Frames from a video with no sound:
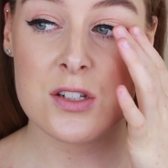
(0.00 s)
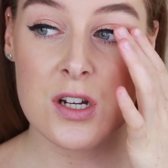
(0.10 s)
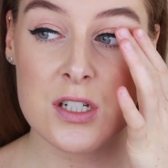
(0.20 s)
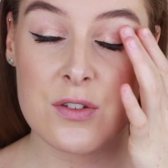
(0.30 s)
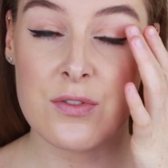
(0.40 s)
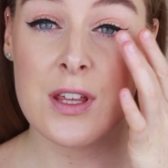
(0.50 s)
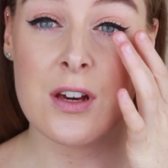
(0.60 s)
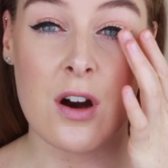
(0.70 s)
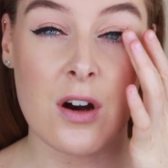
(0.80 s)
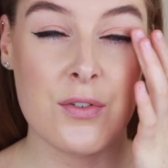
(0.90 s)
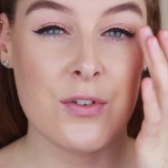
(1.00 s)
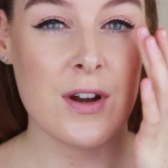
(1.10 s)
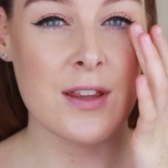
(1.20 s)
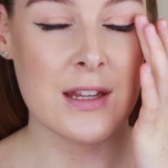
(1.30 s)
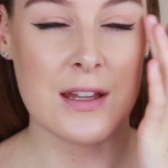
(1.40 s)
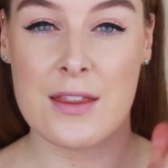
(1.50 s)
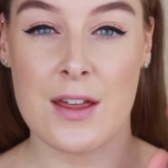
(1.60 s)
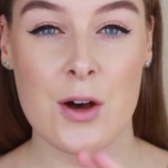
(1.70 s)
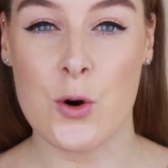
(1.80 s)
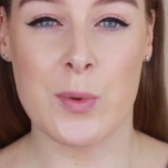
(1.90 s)
started to flake off or anything like
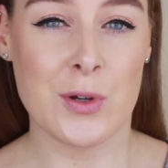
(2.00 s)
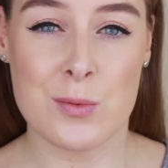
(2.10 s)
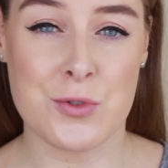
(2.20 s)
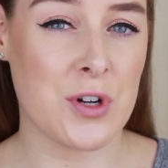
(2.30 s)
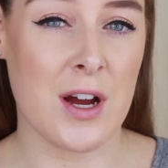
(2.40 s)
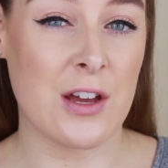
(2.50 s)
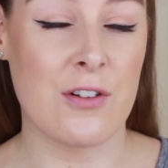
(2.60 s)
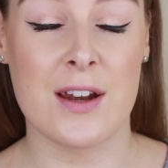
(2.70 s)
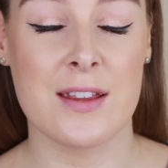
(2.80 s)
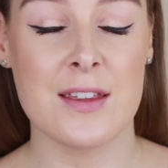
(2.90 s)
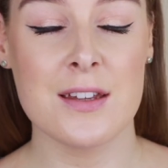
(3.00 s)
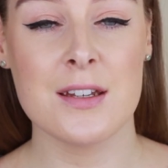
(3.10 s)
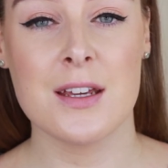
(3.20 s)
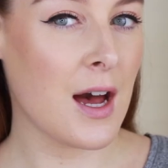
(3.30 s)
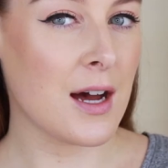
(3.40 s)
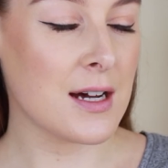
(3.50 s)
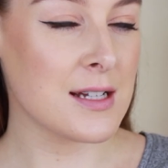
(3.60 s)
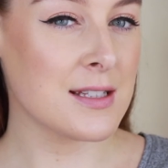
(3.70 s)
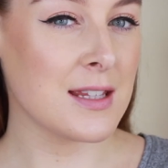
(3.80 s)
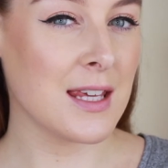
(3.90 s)
that or become dry or anything
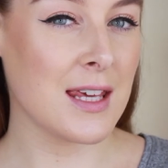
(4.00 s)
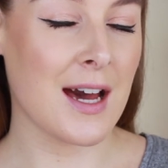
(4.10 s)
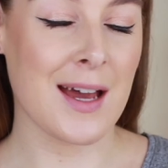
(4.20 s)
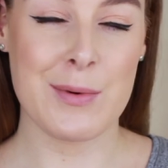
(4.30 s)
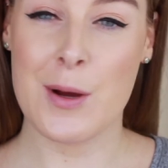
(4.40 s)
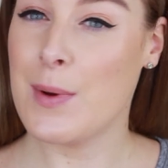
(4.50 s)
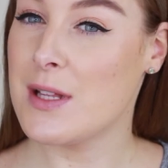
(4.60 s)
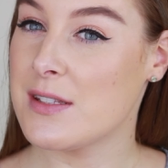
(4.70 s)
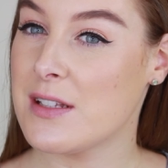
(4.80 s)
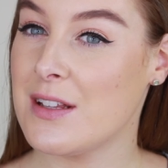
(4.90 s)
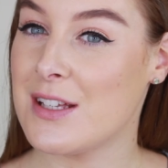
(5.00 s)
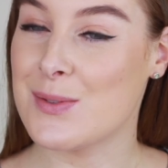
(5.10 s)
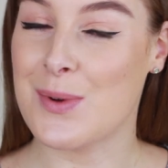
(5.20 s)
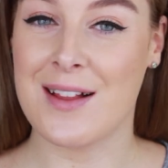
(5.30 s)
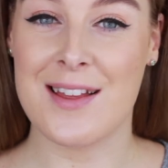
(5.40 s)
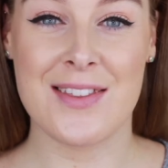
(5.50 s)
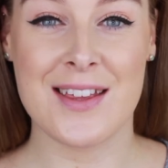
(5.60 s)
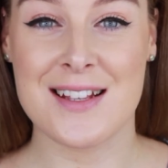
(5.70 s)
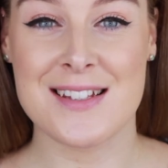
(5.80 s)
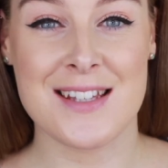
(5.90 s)
and the eyebrow pencil as well I
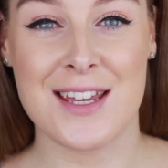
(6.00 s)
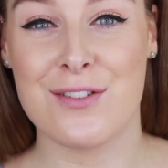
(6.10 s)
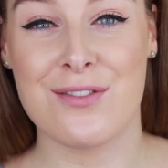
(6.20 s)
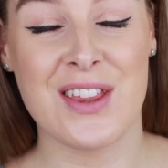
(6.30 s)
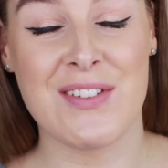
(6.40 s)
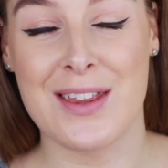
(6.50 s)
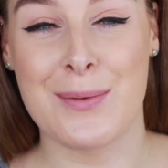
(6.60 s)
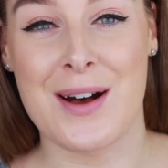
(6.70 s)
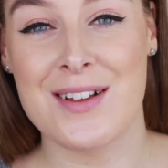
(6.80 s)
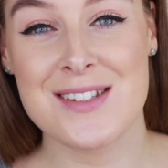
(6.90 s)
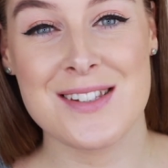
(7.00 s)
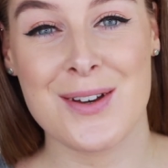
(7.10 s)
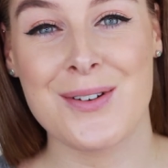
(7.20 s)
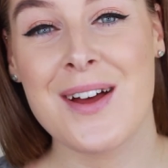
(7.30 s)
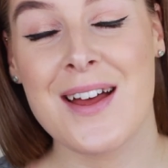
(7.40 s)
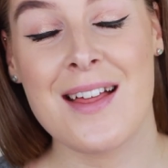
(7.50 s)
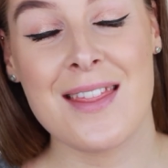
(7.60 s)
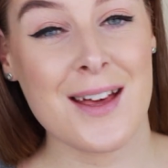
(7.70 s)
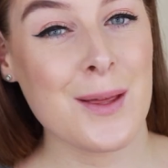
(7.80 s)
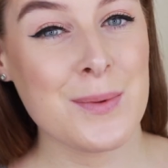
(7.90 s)
think has stayed really really well so
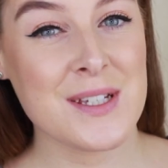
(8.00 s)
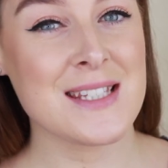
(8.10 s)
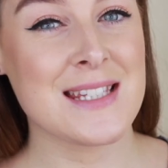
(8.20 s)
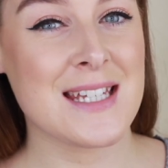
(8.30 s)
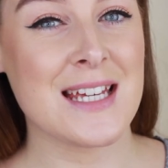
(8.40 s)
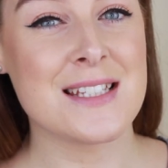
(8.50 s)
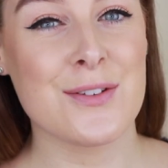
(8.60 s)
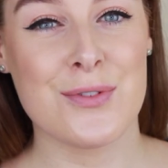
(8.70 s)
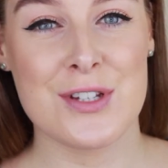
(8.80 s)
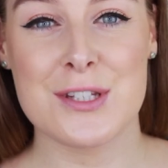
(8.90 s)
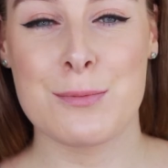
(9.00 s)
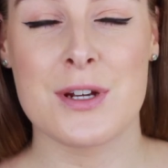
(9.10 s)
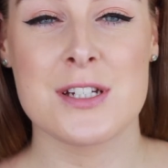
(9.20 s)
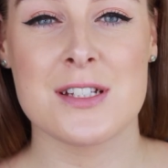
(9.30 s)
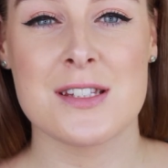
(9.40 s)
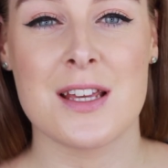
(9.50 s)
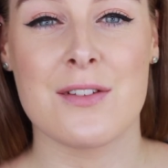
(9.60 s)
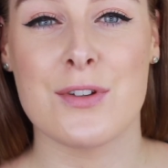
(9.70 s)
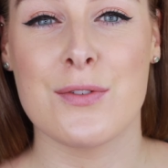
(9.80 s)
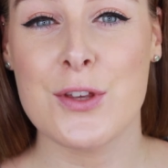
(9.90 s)
that completes today's first impressions
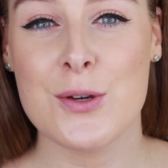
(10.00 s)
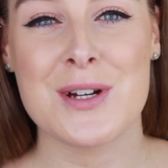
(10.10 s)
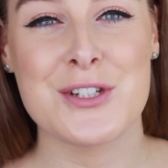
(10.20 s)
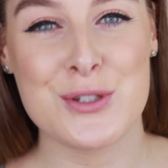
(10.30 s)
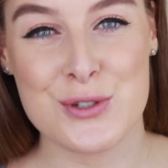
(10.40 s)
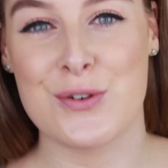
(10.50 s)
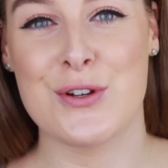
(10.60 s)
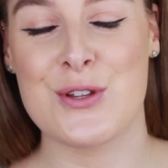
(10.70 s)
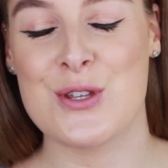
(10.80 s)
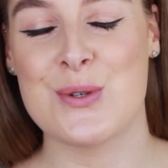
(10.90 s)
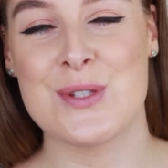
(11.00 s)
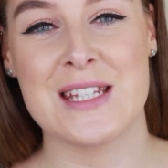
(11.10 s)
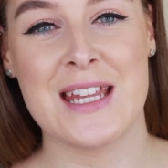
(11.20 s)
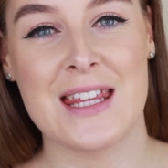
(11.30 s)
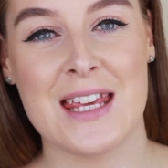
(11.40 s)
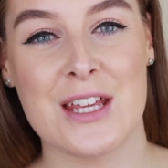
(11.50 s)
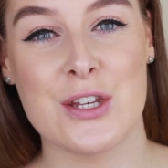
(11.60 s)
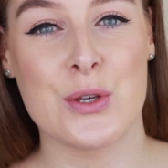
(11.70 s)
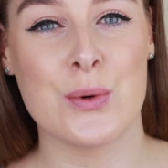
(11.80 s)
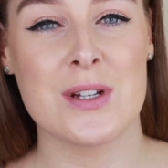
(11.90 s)
and review and tutorial using the
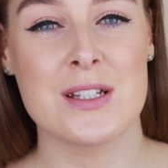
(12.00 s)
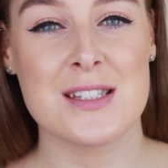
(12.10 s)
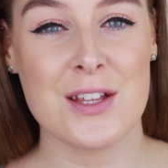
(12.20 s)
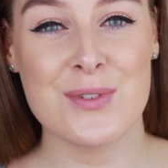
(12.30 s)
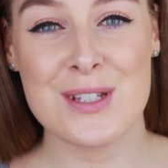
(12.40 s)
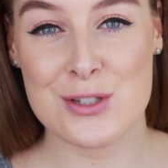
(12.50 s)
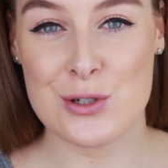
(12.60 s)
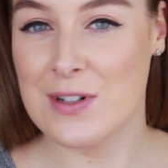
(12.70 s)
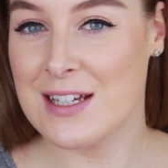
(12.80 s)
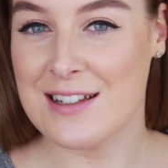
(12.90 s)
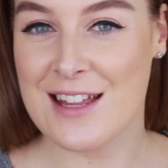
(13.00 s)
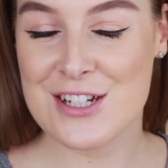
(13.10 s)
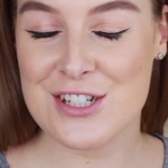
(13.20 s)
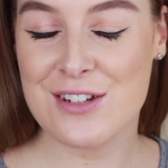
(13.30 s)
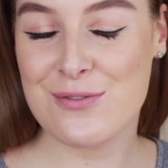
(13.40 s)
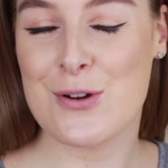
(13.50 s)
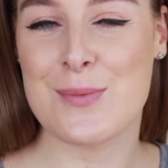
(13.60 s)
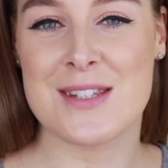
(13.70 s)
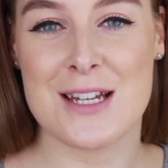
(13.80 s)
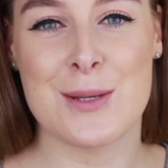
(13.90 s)
new selfie story collection
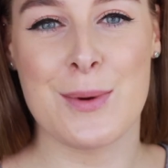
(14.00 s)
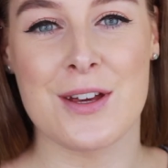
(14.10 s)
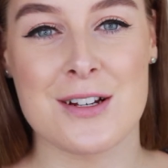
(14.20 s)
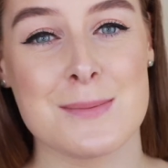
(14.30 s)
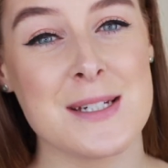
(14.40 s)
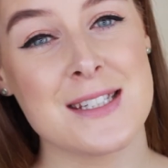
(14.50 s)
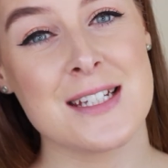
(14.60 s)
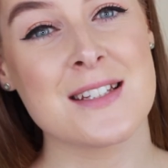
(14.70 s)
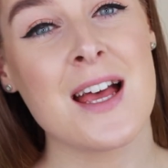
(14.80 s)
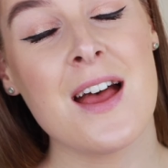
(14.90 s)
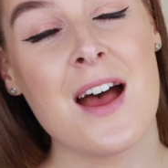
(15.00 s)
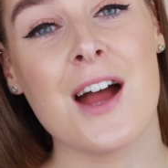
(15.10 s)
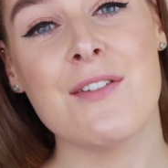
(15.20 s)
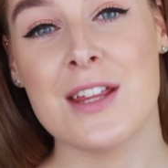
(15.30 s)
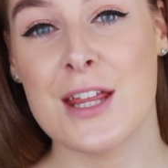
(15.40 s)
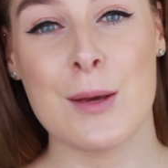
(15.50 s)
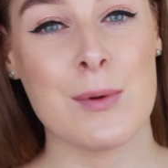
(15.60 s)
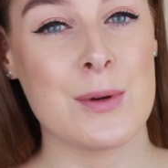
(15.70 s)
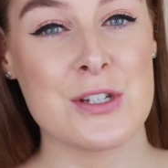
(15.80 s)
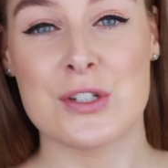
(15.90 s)
from Tanya Burr Cosmetics I really hope
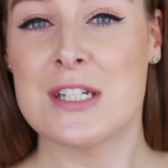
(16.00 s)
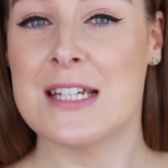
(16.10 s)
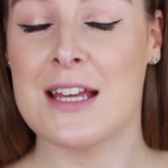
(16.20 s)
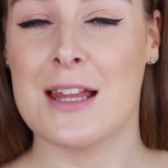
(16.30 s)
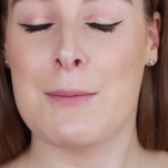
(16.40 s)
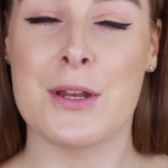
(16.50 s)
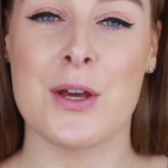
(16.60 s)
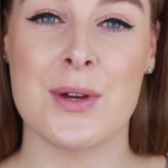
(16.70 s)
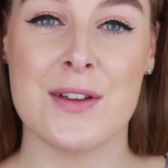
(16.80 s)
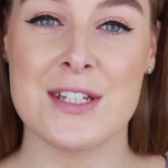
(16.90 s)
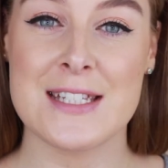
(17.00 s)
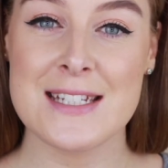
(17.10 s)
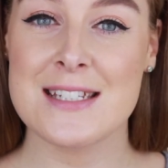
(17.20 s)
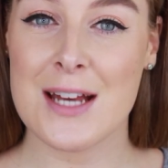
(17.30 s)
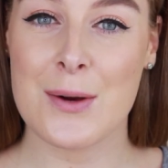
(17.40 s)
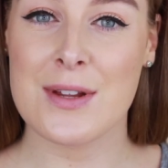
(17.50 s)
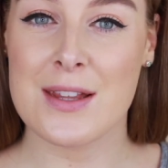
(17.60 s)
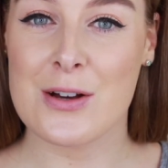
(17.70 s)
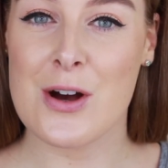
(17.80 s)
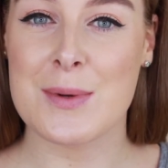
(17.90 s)
you enjoyed it let me know if you did down
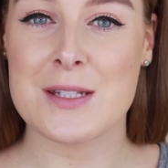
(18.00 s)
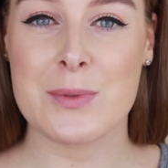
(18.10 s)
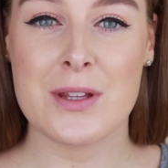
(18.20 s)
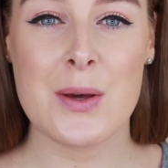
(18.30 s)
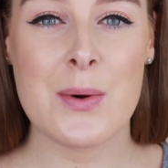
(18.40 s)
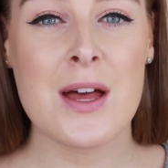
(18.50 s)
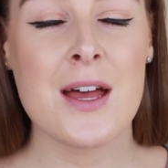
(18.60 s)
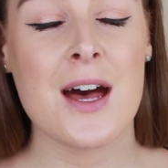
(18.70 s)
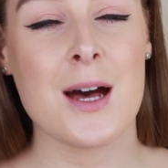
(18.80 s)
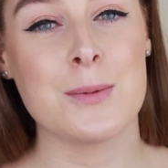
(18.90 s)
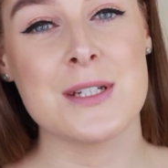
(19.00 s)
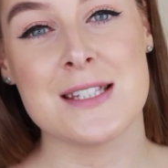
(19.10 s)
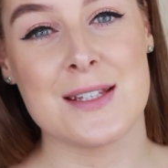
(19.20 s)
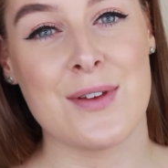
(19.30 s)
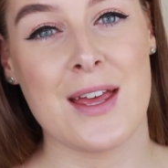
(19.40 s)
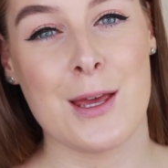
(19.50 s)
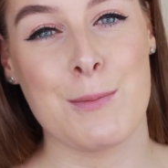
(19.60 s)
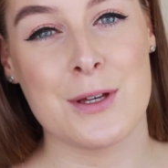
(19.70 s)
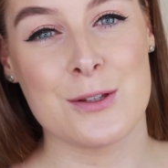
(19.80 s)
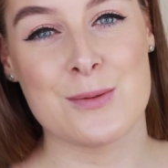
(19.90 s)
in the comments below and please give it a
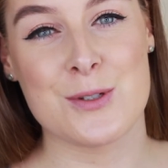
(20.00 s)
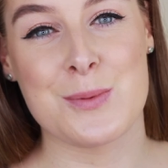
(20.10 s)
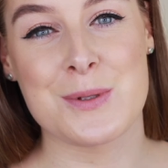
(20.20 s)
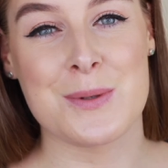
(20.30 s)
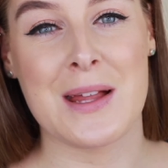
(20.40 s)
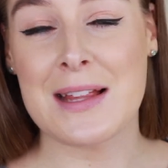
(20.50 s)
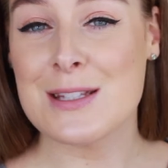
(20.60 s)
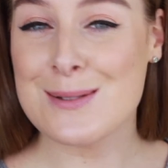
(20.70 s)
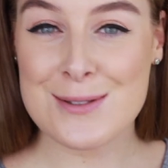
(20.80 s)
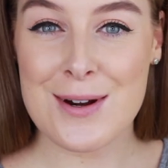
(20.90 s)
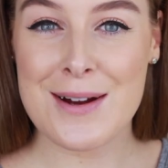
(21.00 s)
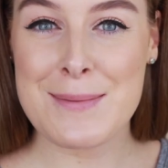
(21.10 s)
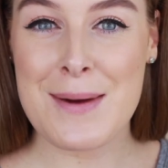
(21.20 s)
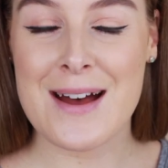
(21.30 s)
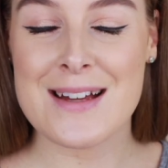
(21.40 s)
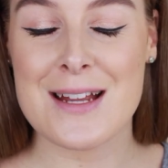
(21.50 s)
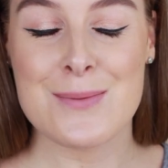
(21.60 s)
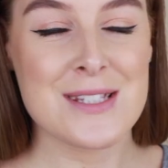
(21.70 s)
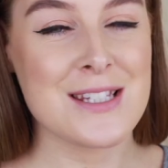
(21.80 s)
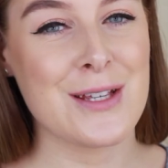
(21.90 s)
big thumbs up as well and subscribe and I
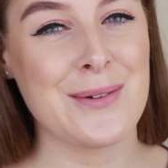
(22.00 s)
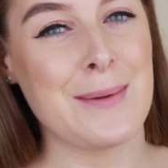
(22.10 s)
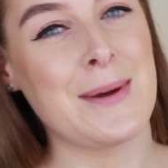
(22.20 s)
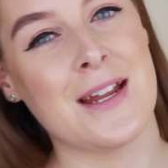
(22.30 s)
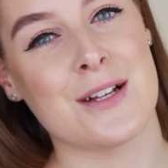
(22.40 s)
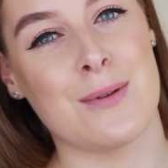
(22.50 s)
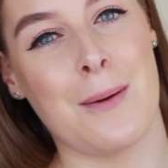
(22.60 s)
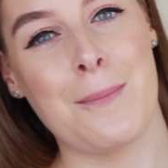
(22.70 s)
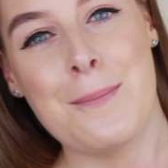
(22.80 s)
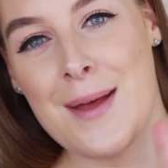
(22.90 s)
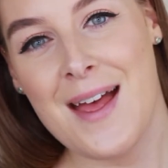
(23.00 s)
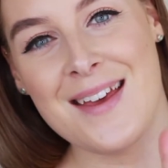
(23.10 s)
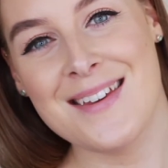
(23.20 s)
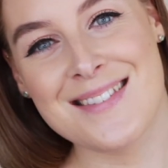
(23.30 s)
will see you in my next one bye